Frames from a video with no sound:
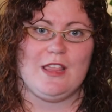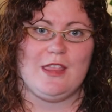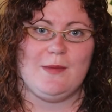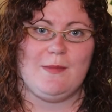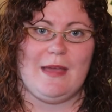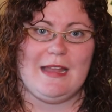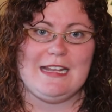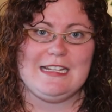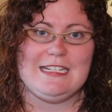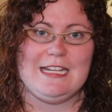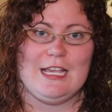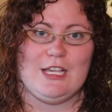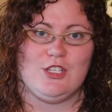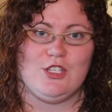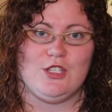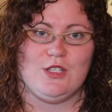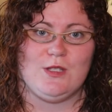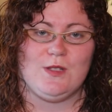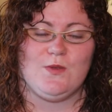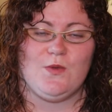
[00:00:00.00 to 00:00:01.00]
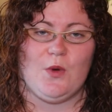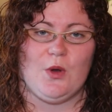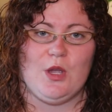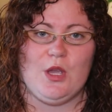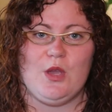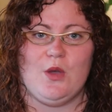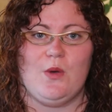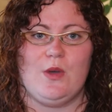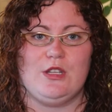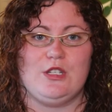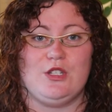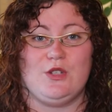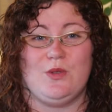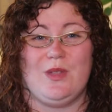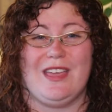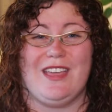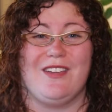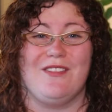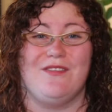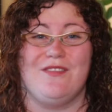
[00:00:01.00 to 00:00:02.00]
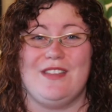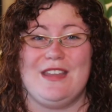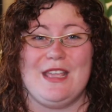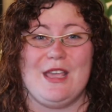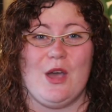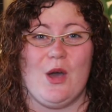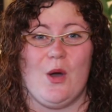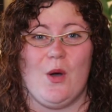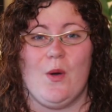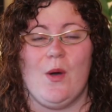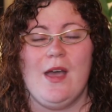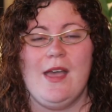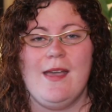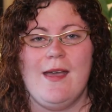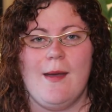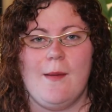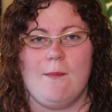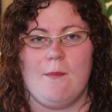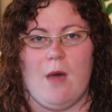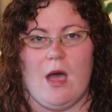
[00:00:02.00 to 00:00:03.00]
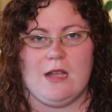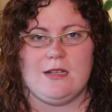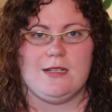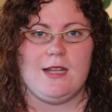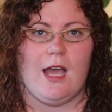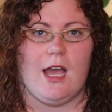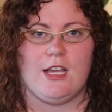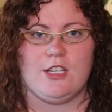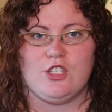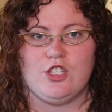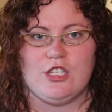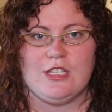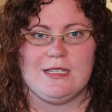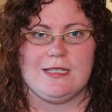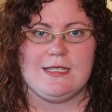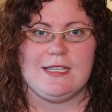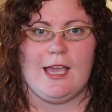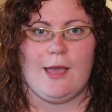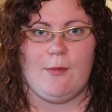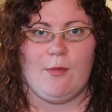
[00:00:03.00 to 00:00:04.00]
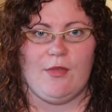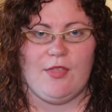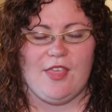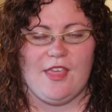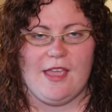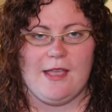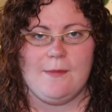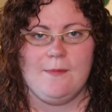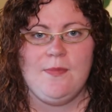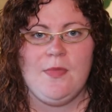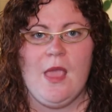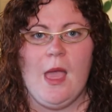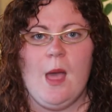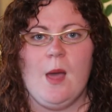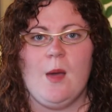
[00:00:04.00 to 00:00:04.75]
of the meditations for you and do like a video montage-y type of thing,